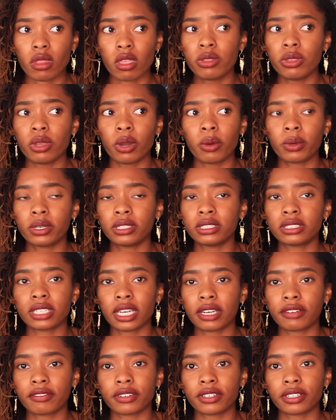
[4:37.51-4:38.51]
and no one's
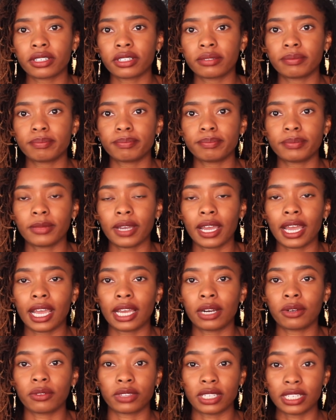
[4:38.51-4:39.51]
ever,
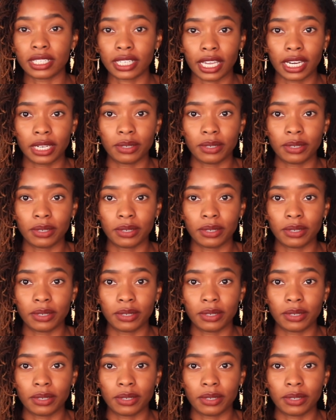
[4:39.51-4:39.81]
I don't think